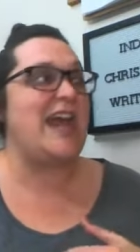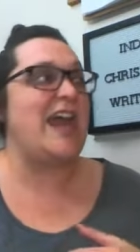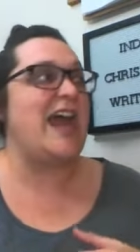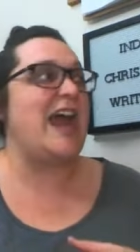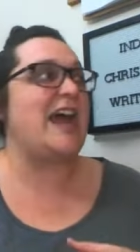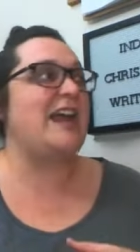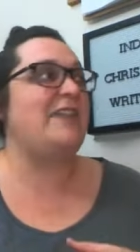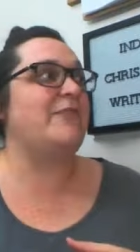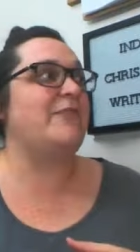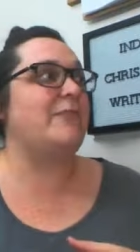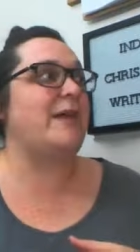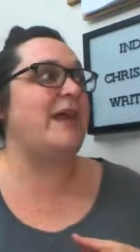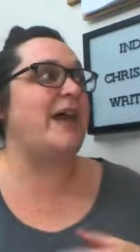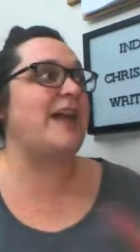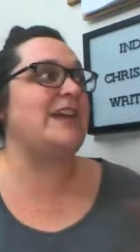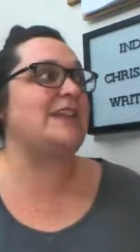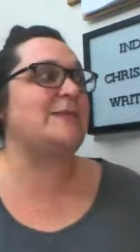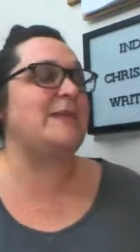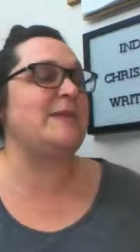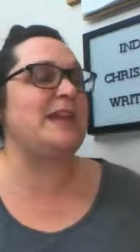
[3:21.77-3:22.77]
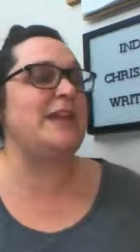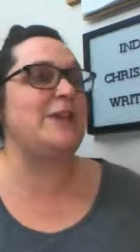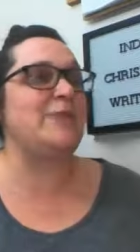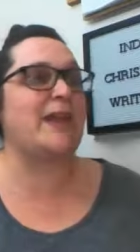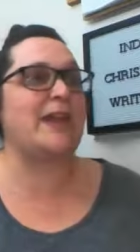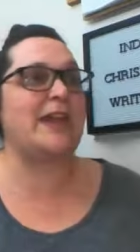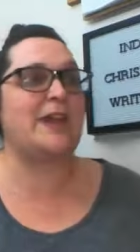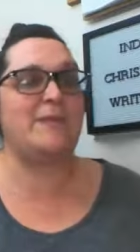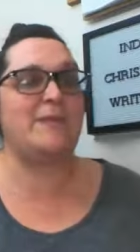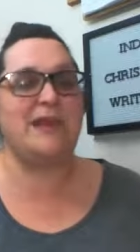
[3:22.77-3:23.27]
And for my husband, he
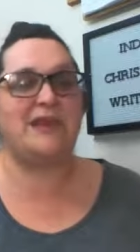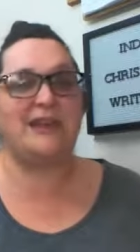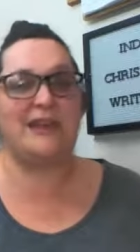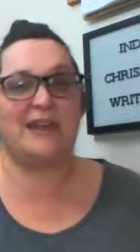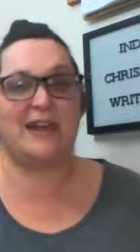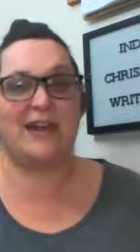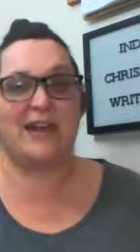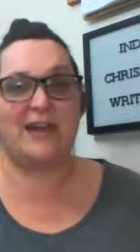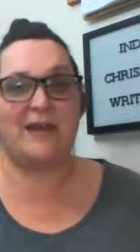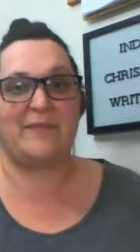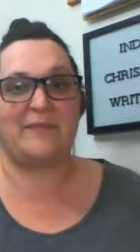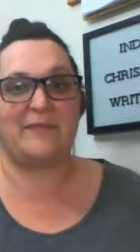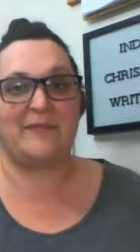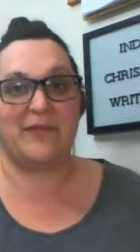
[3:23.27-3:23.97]
recommended um,